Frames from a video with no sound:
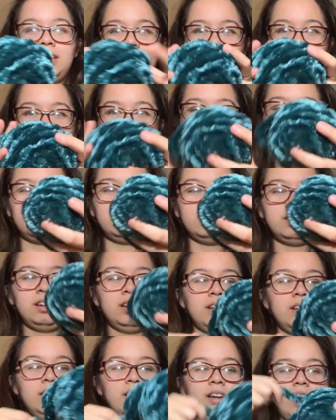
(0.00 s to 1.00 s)
yarn
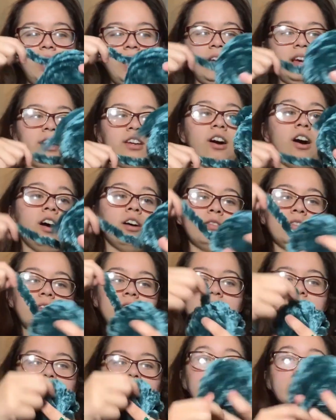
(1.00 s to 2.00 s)
I got
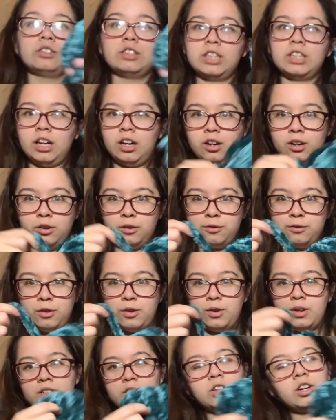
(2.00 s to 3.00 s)
years ago
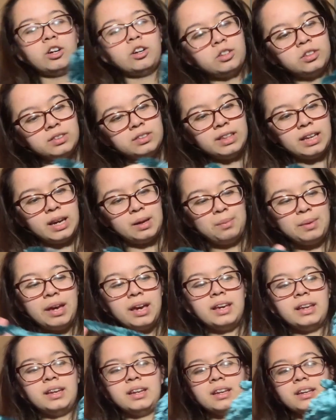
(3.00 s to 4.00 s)
for turtles that I
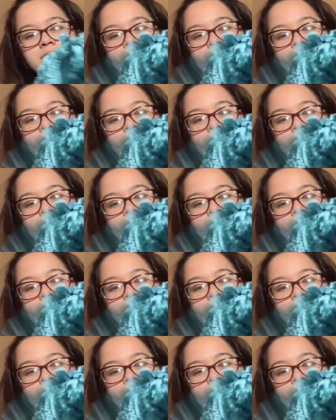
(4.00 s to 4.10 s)
made.